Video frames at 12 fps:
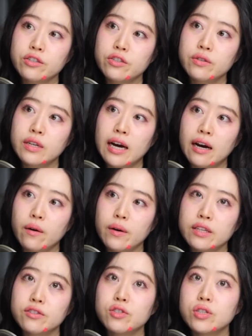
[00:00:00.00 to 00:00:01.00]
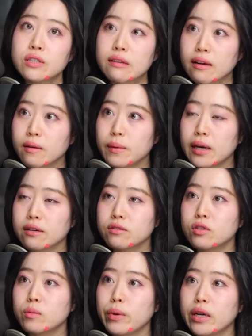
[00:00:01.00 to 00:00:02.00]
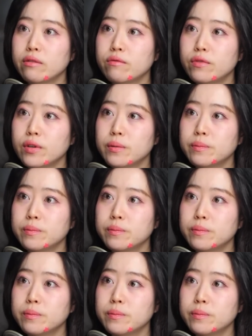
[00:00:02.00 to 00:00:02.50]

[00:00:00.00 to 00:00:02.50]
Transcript: so now it's just gonna be extra painful.